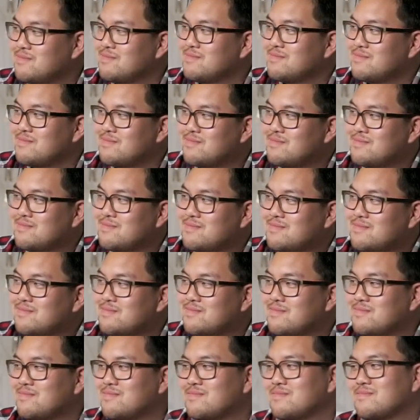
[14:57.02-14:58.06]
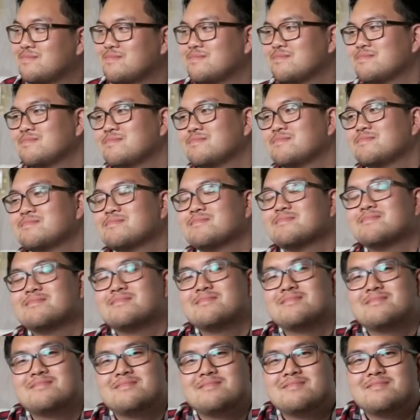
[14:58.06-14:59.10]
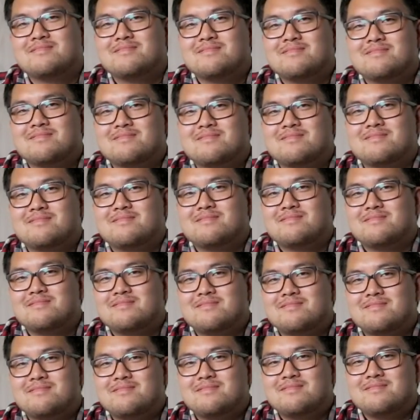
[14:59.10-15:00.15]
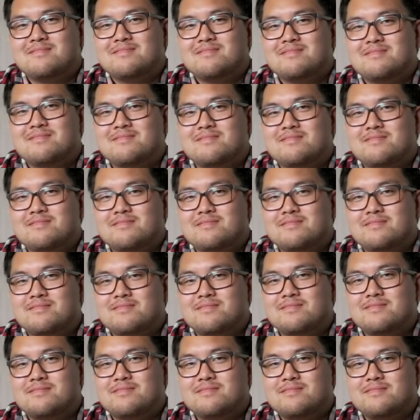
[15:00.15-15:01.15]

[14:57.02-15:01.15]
(not speaking)